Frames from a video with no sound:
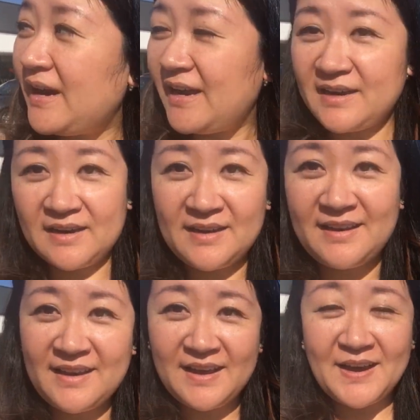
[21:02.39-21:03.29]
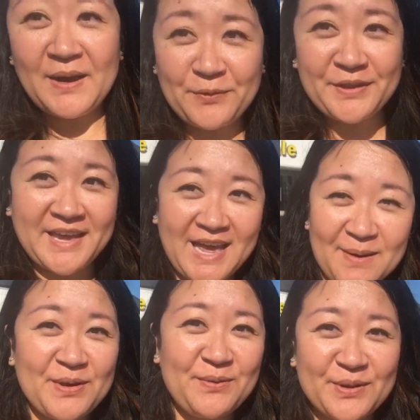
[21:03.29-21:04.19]
but I'm really
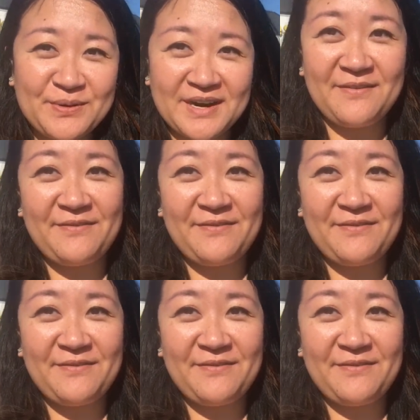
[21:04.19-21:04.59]
happy with what